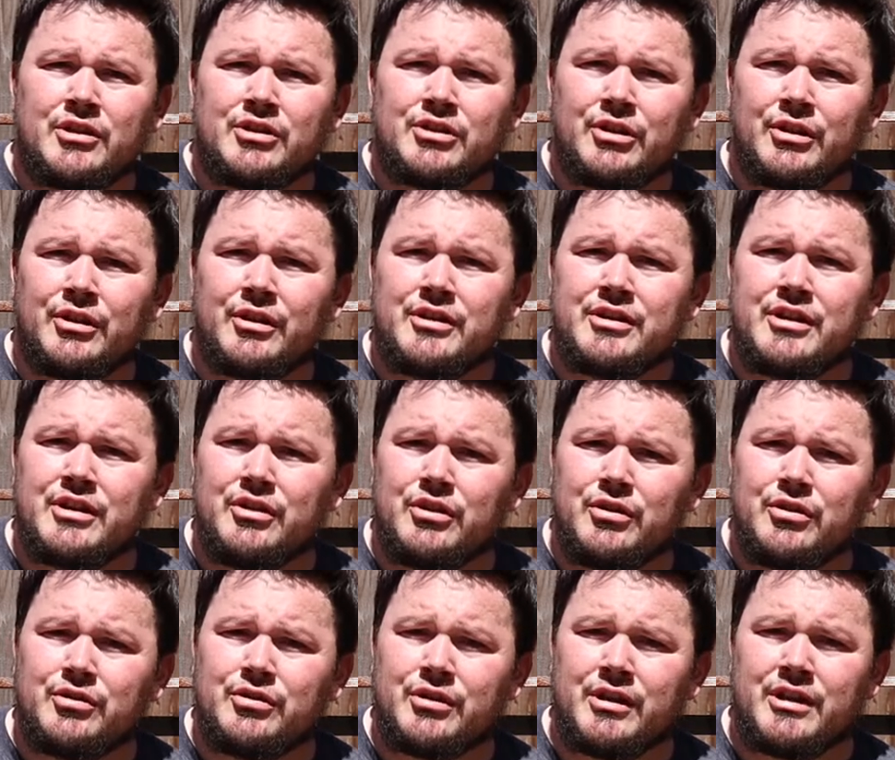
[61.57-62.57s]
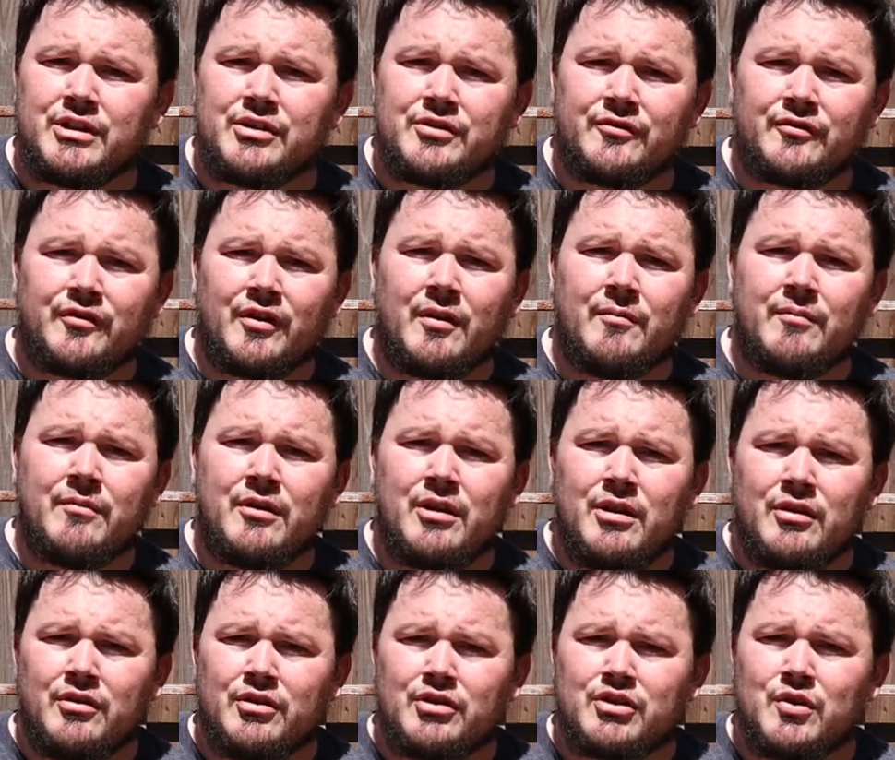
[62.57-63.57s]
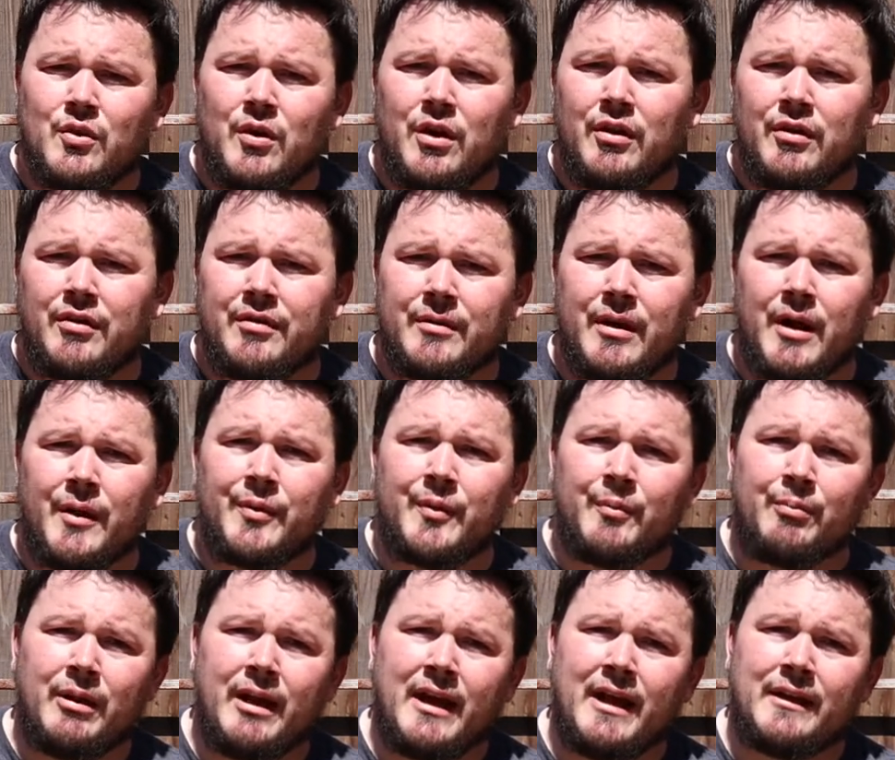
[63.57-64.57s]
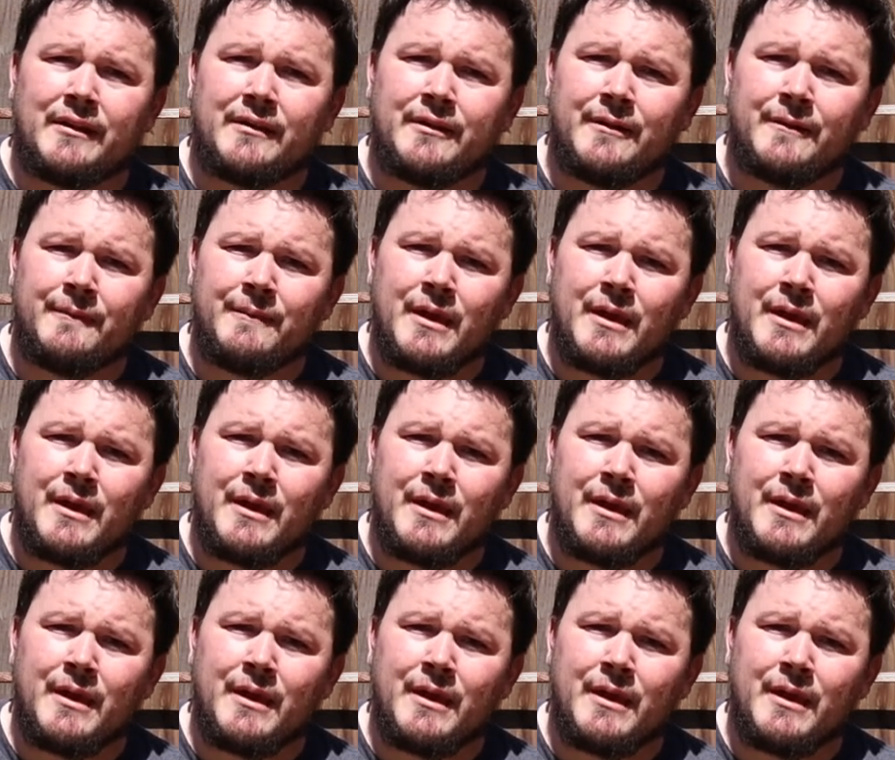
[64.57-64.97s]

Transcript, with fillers: sugars and nutrients from the soil throughout the plant.